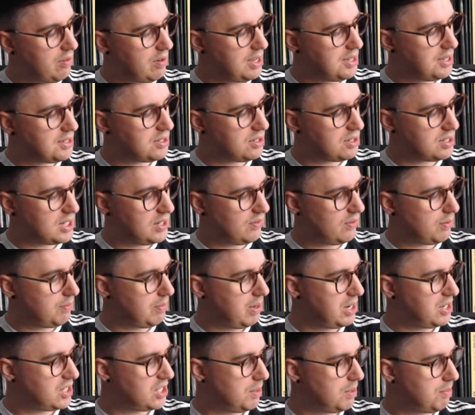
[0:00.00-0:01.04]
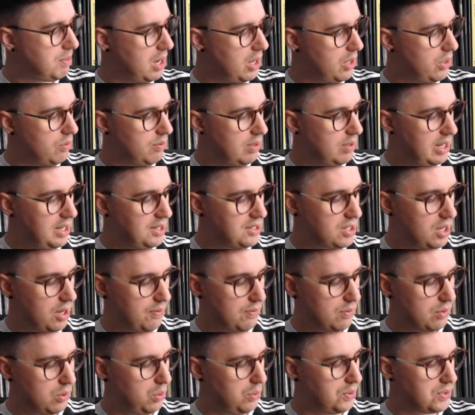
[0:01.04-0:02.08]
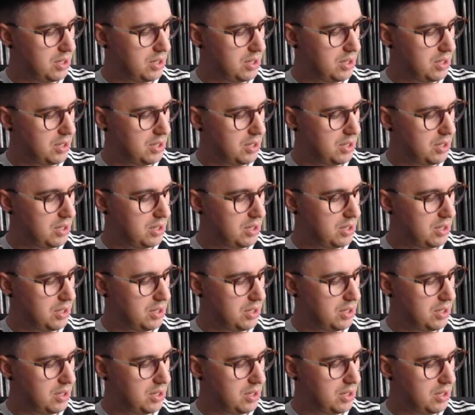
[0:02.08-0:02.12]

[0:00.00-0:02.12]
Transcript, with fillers: is just information about the release overall.